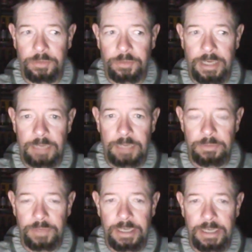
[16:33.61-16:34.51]
So I got to be
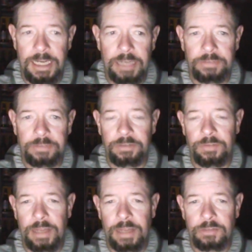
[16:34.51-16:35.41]
very cognizant
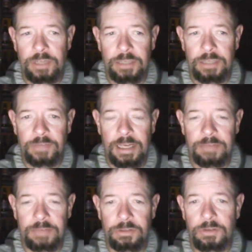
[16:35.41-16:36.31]
of that change. I
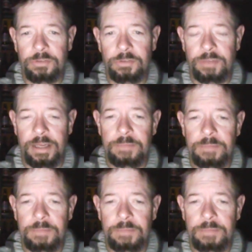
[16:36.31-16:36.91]
have noticed that